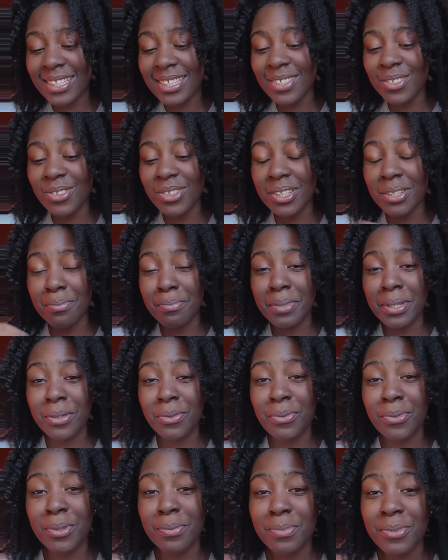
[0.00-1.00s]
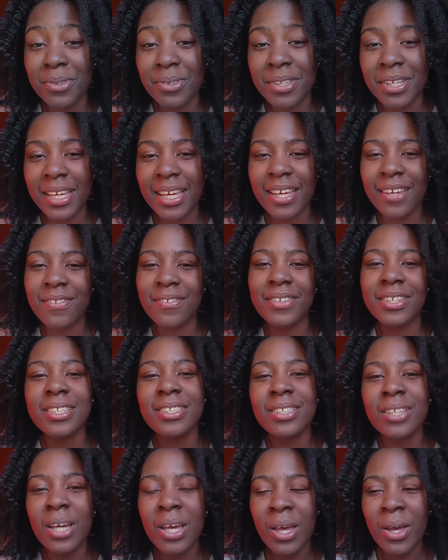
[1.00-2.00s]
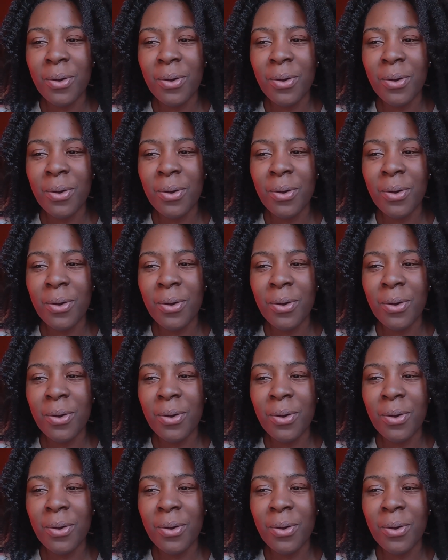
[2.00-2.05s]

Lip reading: It's literally being ripped to the heavens.